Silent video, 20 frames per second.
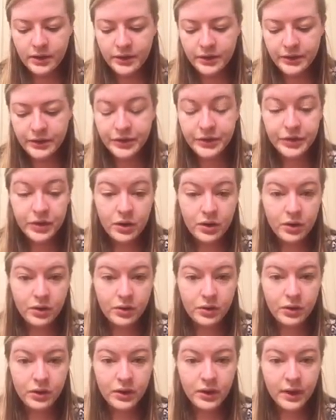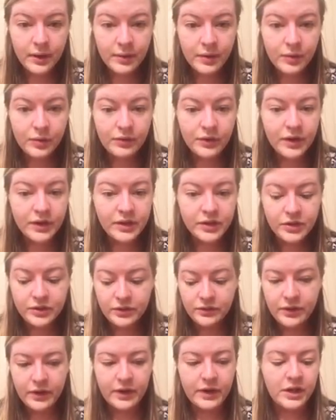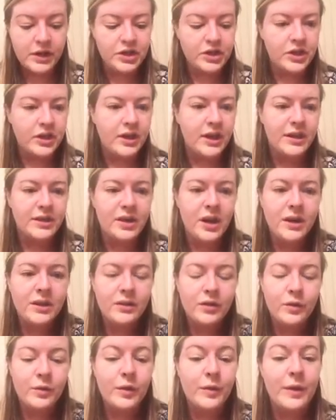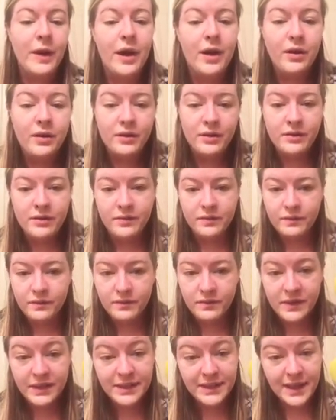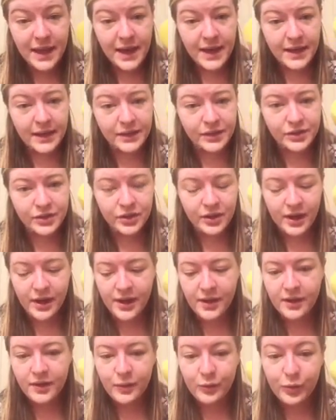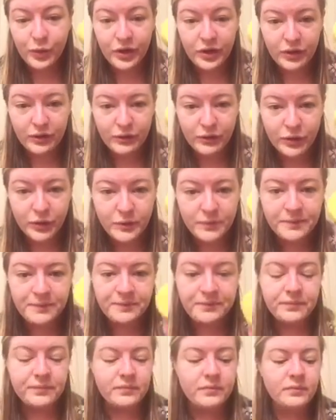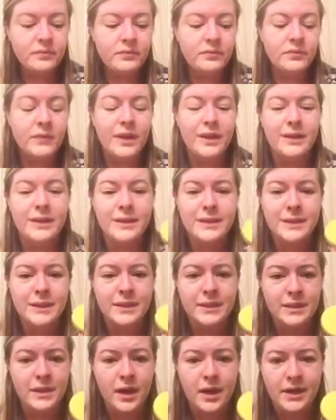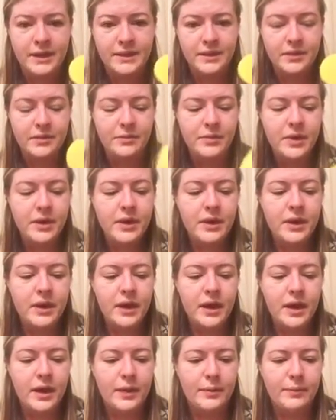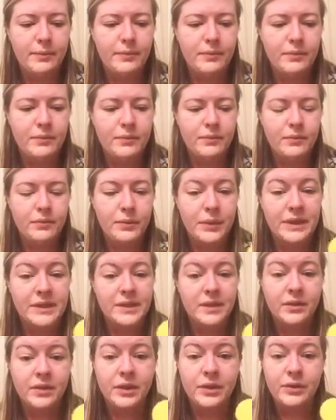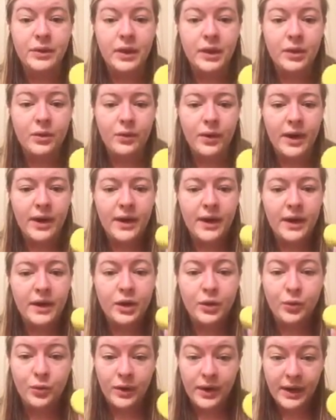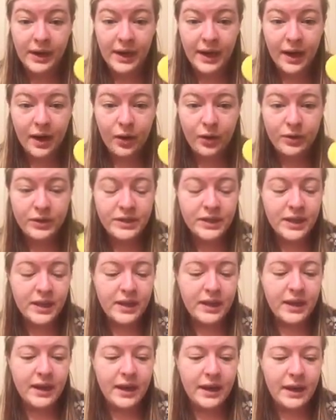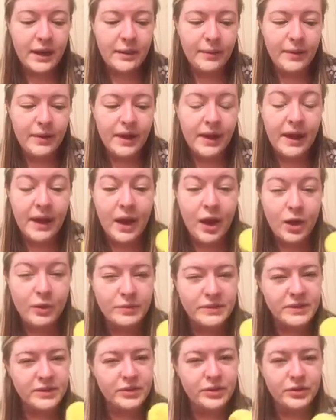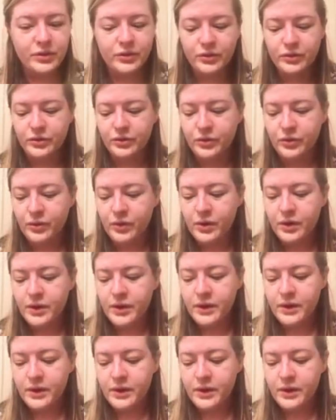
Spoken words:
So I'm going to move on to foundation. I talked a little bit about this guy yesterday, the Blenderful. This thing's awesome. Basically, you get it wet and you wring it out, and it helps to